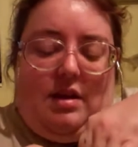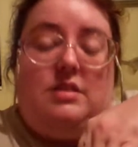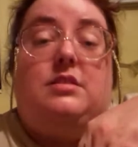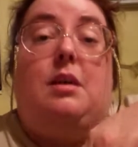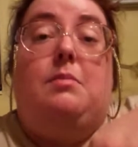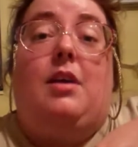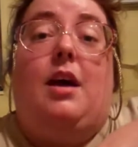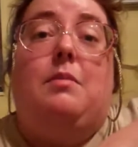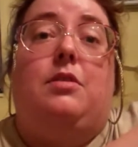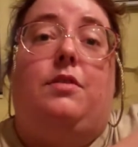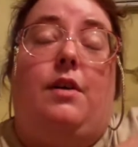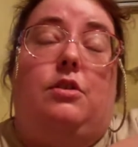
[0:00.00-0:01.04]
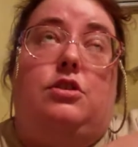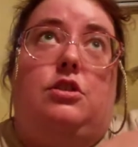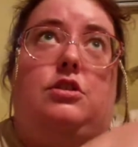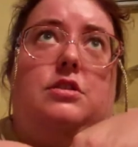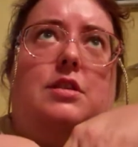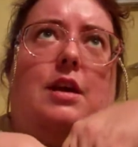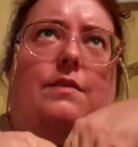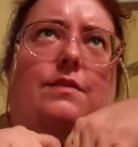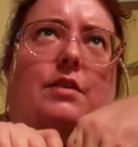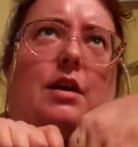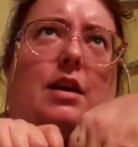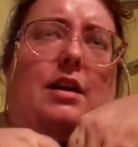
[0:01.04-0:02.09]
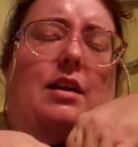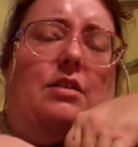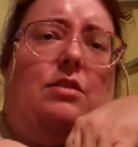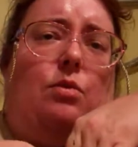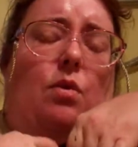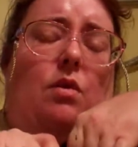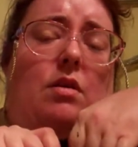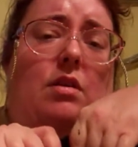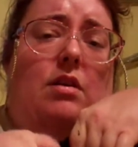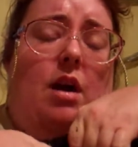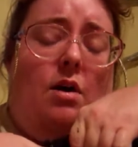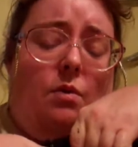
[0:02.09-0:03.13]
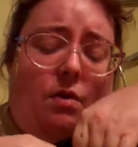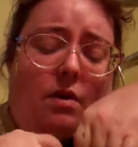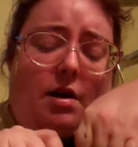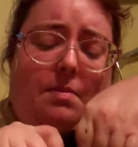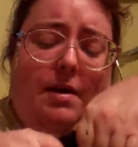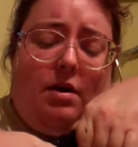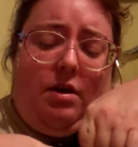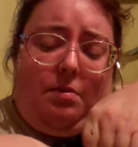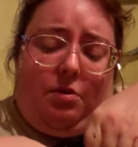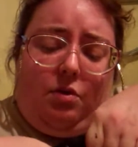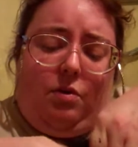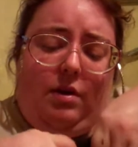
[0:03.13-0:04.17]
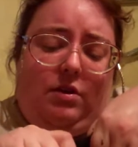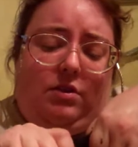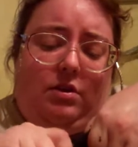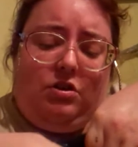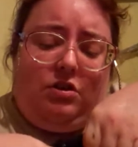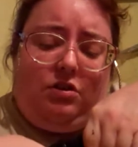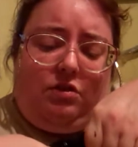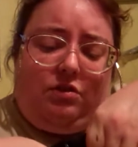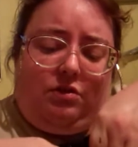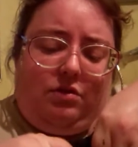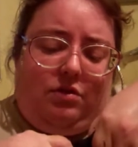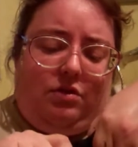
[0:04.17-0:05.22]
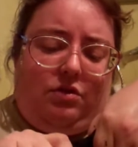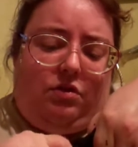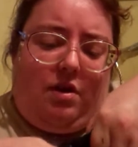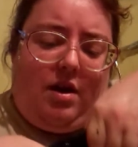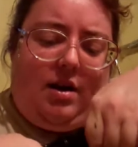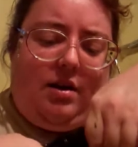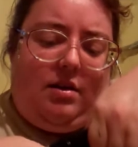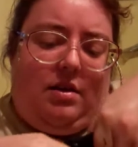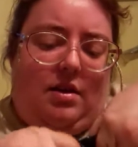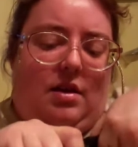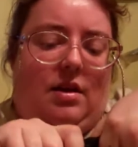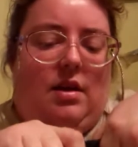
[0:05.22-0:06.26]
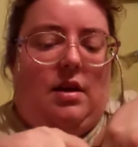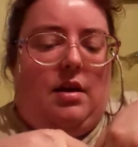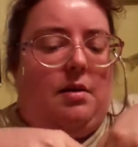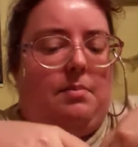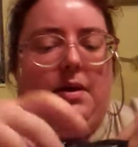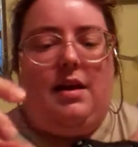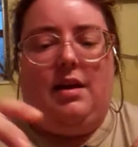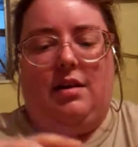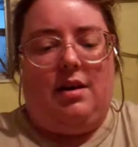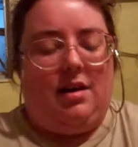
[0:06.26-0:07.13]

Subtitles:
Sometimes, folks, you just have to, I guess, not worry about your toys and just try to... But,